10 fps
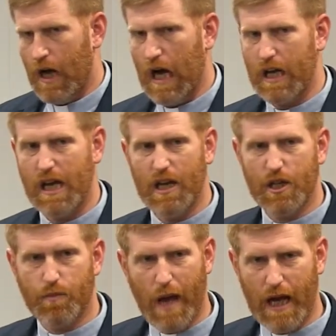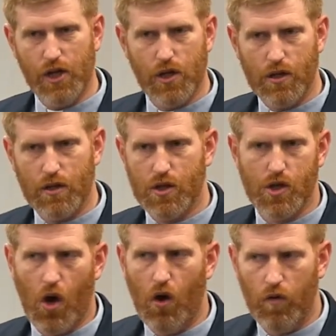He is patient.
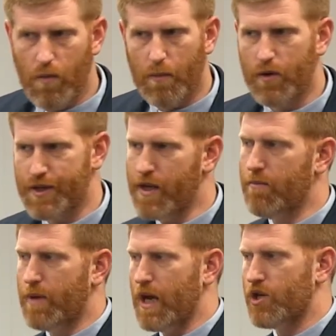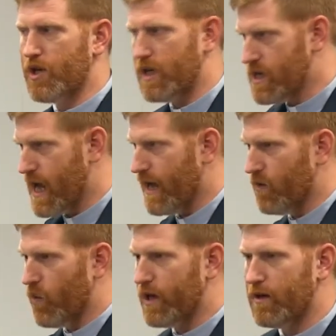Saul, remember, is impatient. He
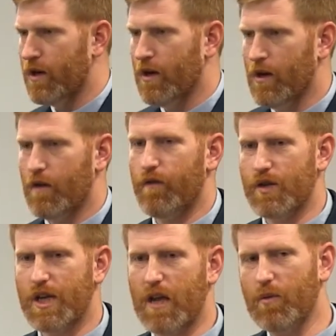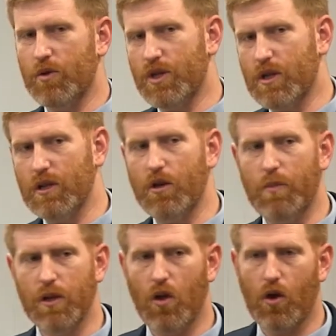can't wait for Samuel just a little
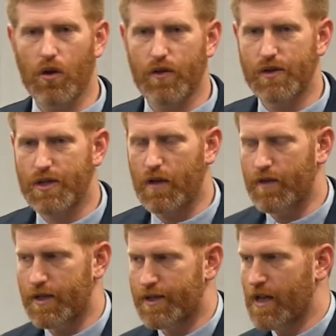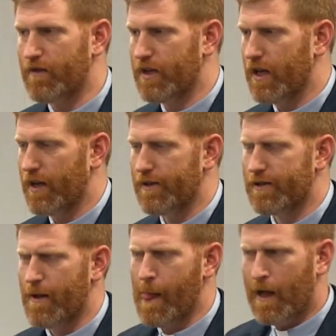bit longer than seven
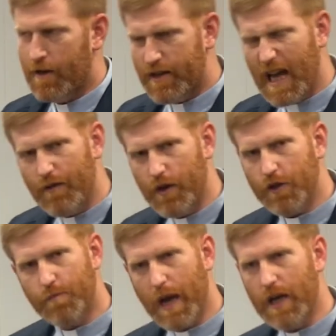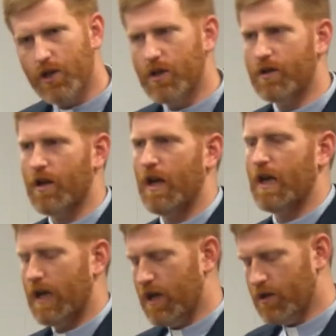days. David is patient.
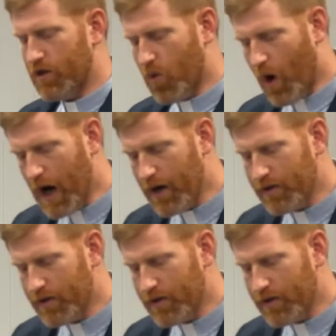He inquires